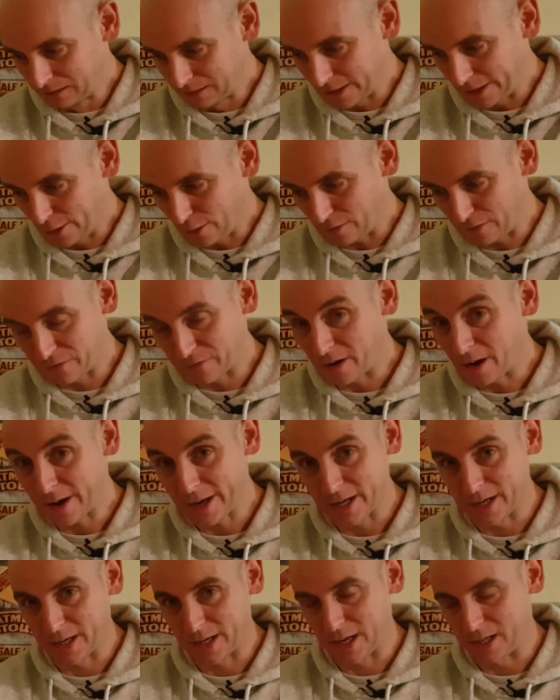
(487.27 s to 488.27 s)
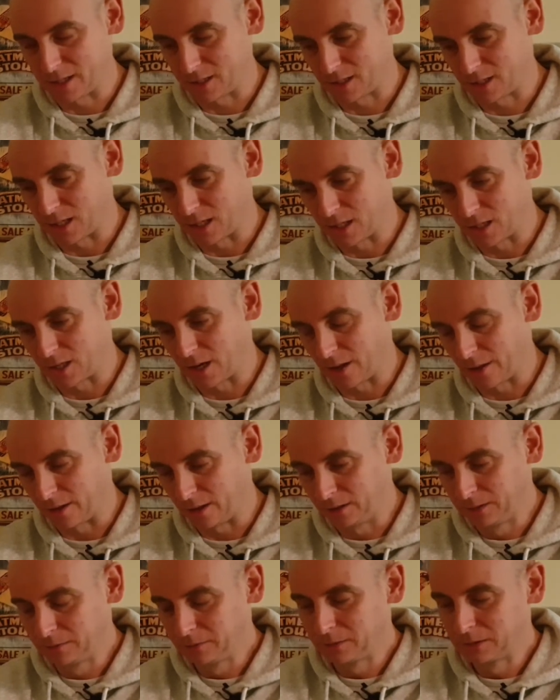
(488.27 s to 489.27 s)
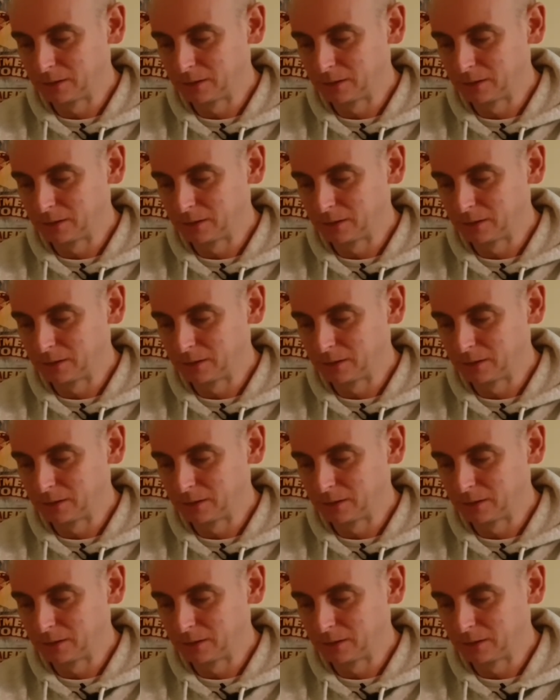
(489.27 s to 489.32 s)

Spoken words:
They're not fighting against each other.